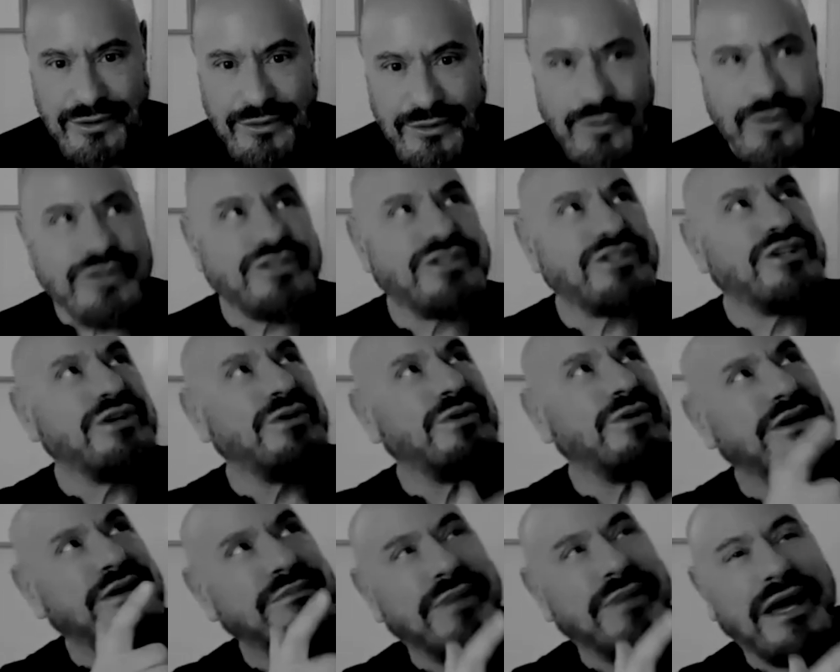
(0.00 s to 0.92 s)
or
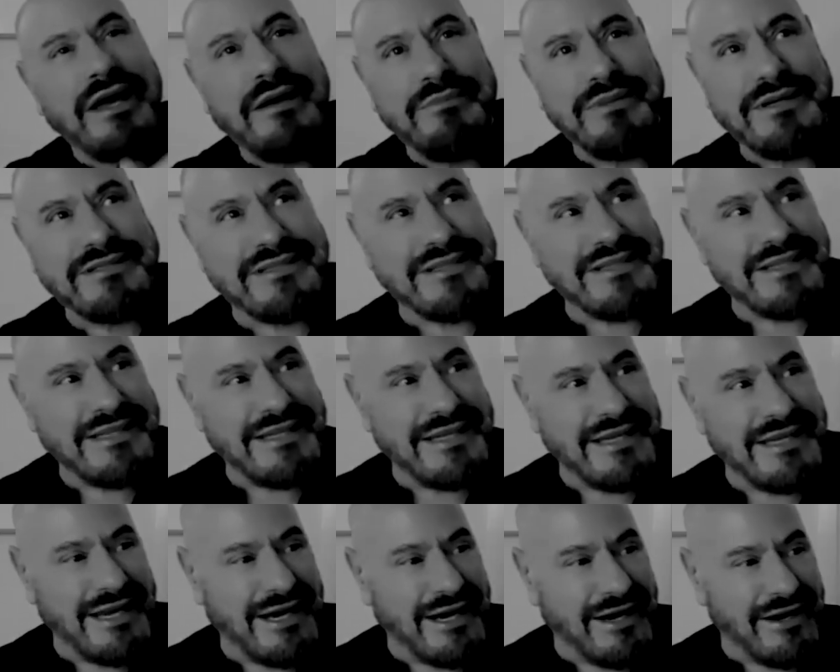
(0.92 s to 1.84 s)
shooting babies in
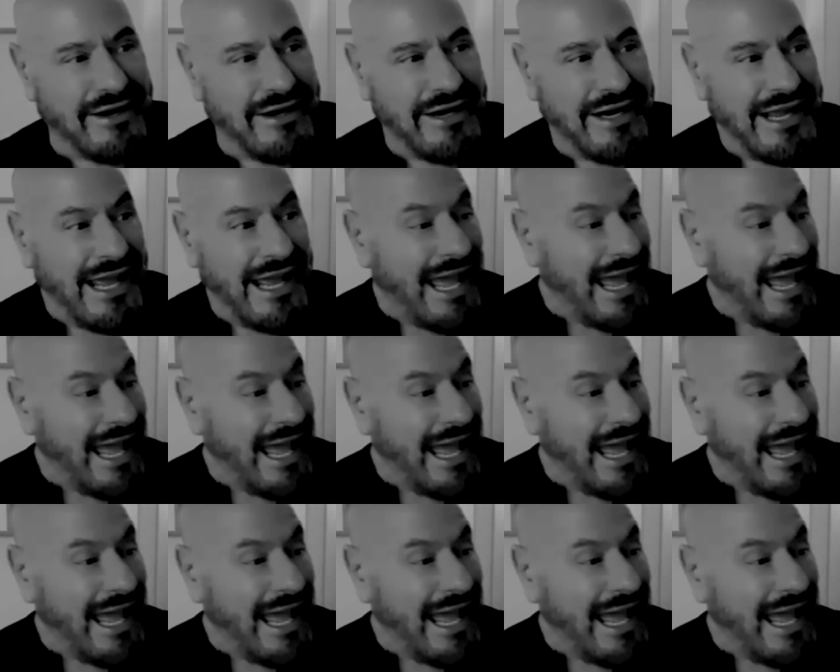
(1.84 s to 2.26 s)
the air,